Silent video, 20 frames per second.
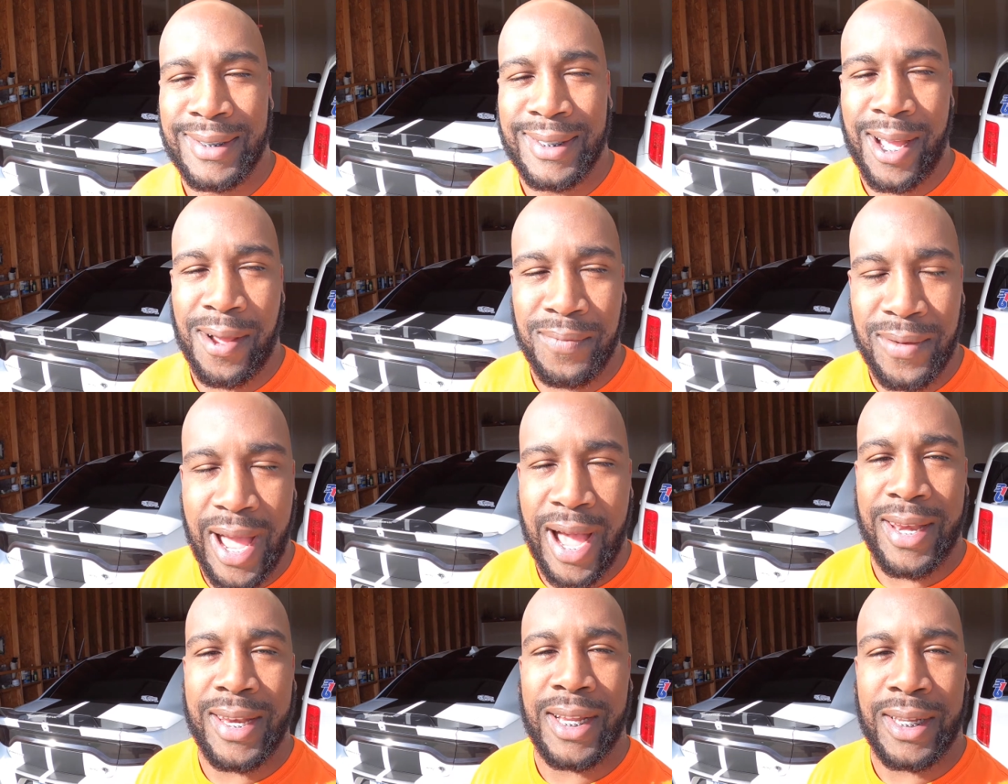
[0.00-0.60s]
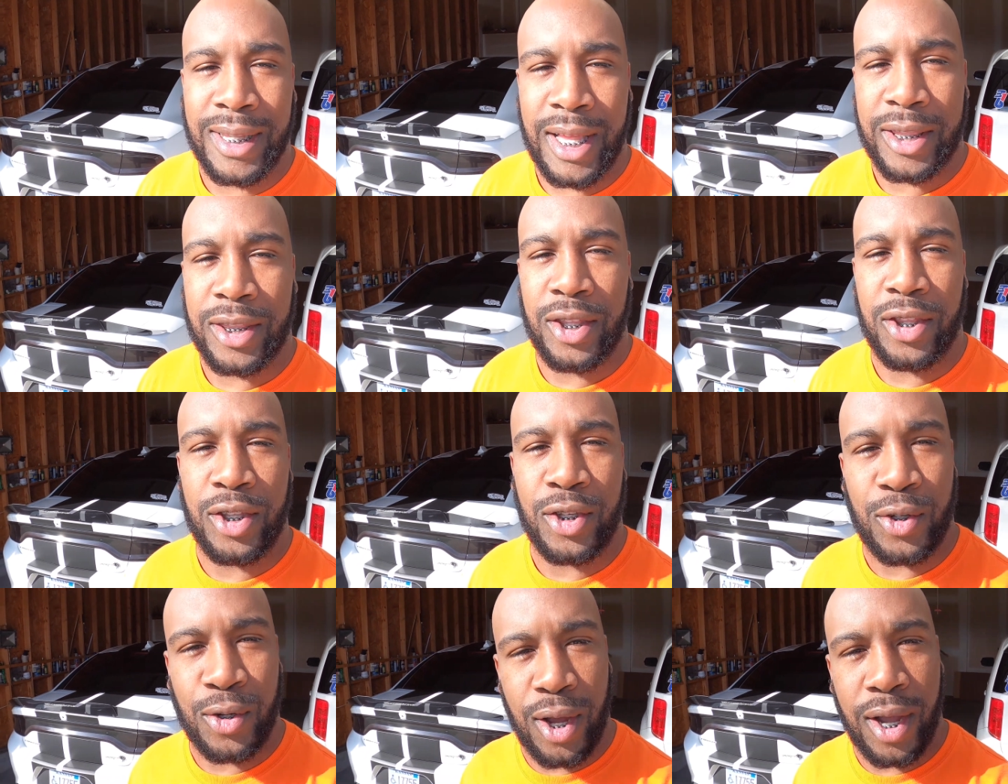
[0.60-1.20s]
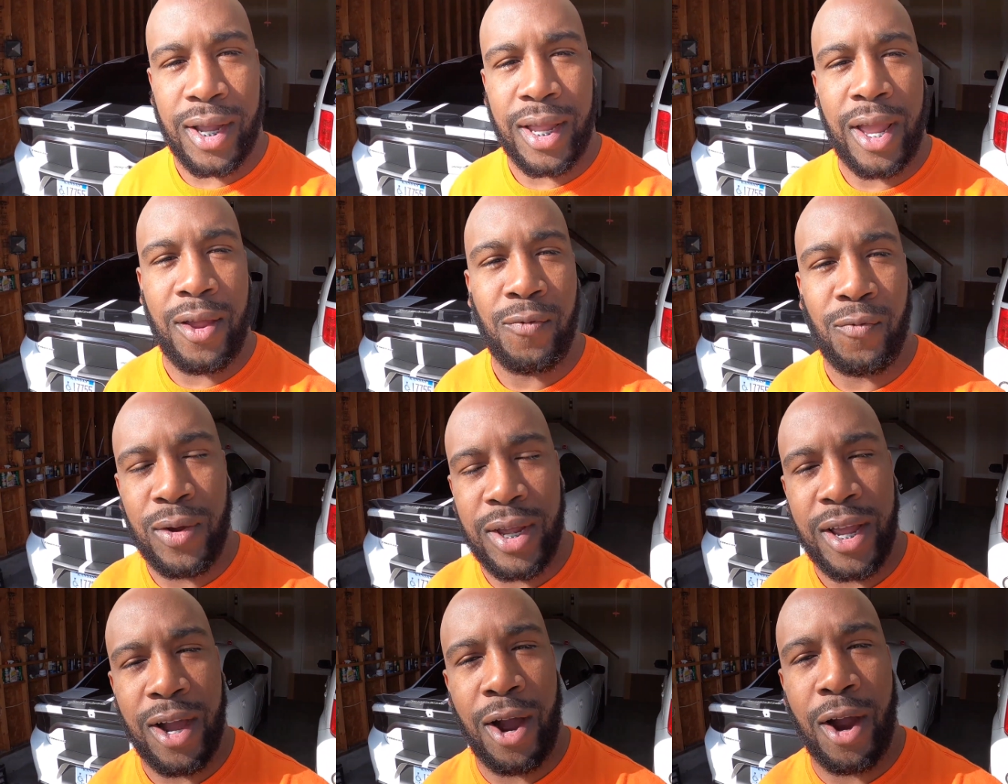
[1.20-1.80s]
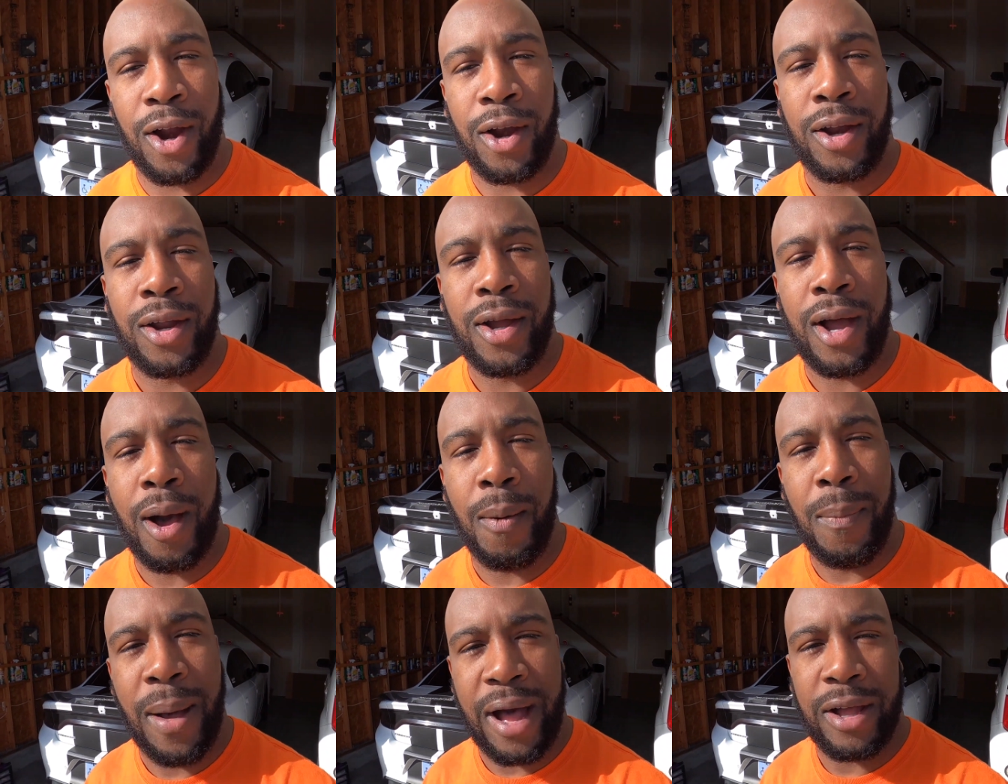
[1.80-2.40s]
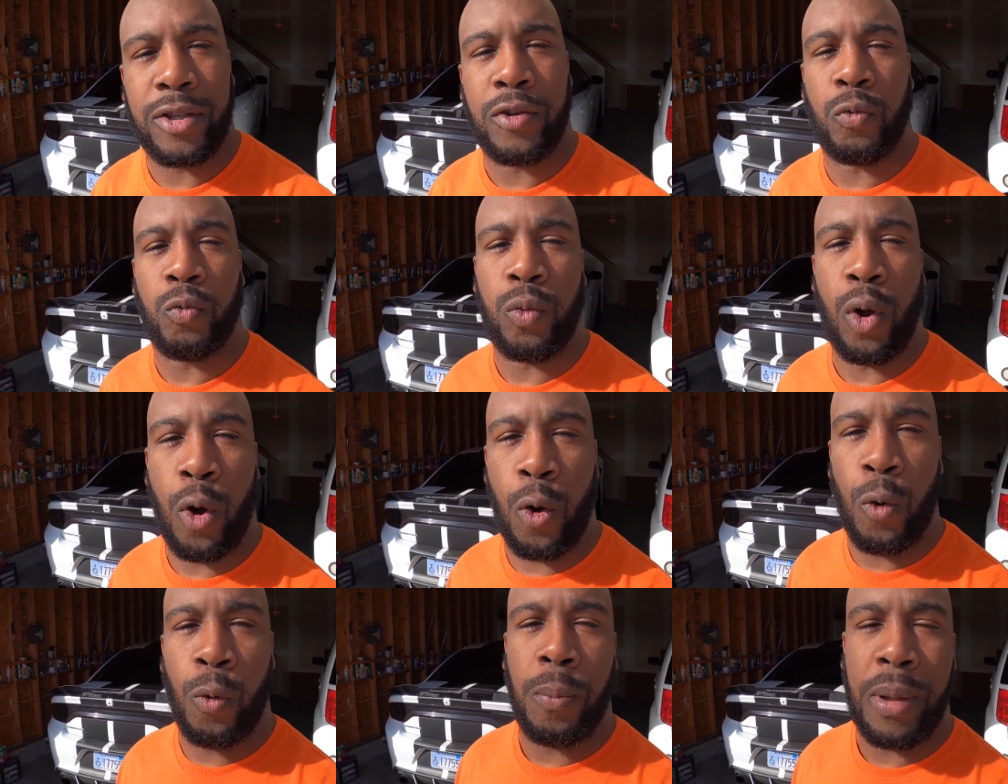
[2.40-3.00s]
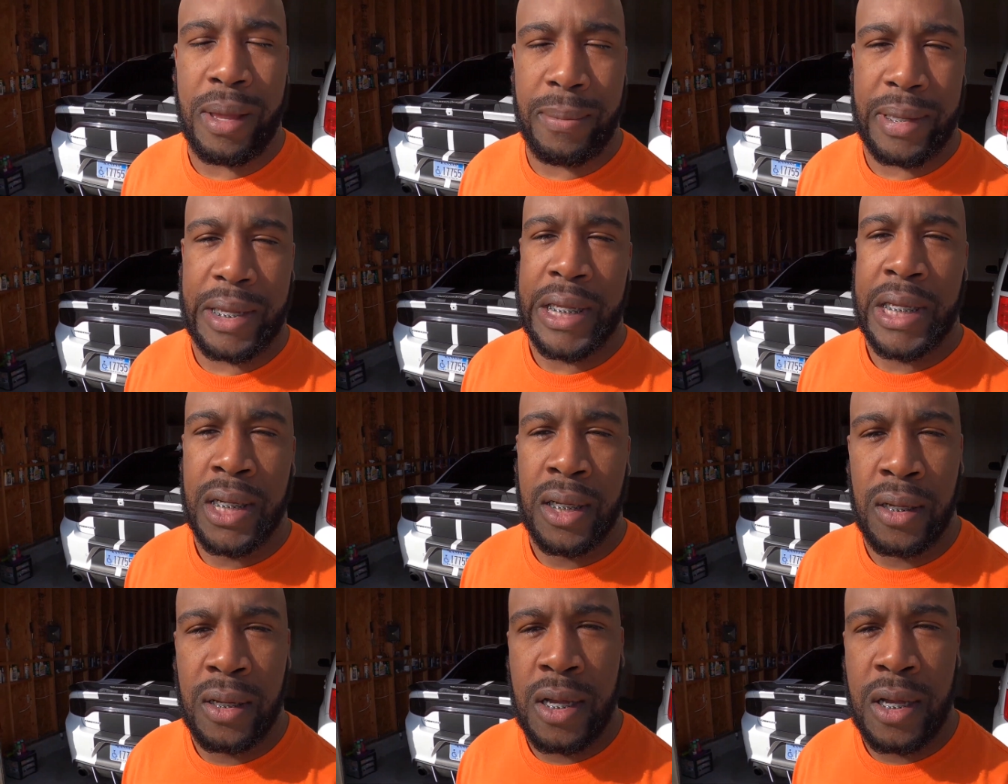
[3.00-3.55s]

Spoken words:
I've not neglected the truck, and we are about to roll, baby.